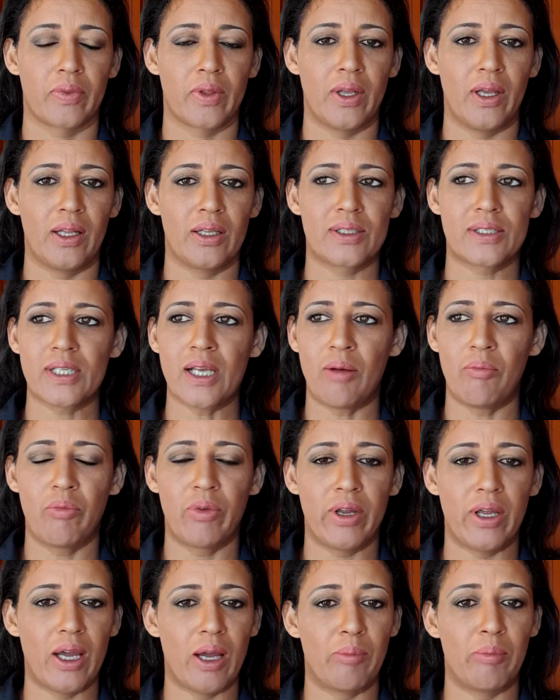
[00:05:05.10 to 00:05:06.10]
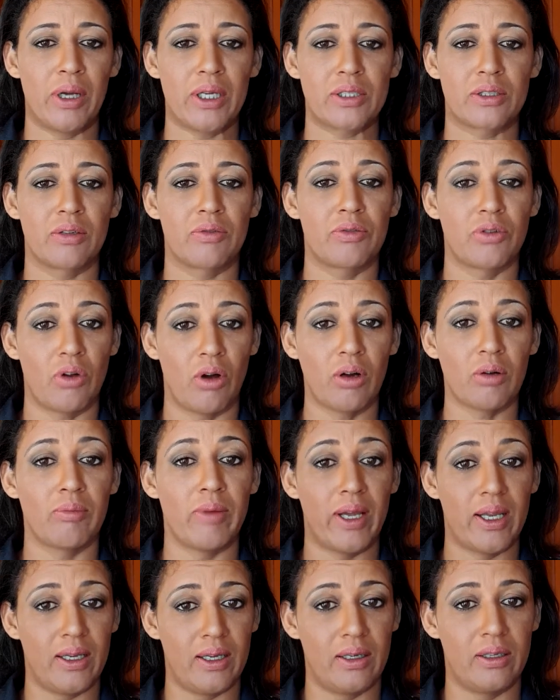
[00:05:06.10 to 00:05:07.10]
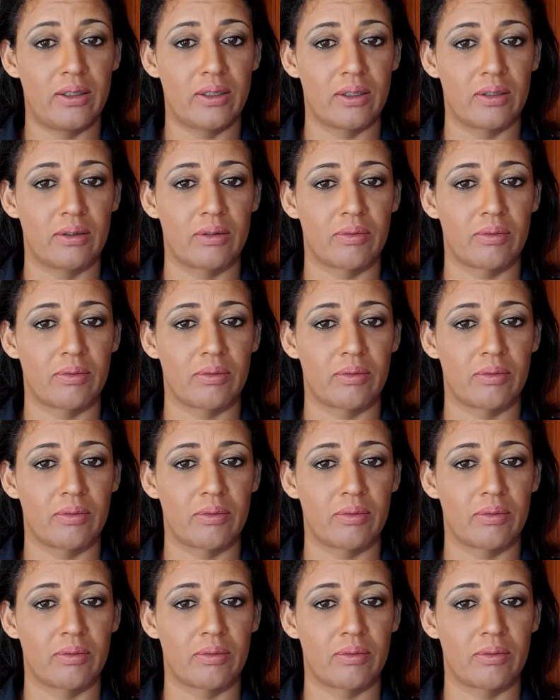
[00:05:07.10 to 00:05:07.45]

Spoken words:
And somewhere I must have knocked my head.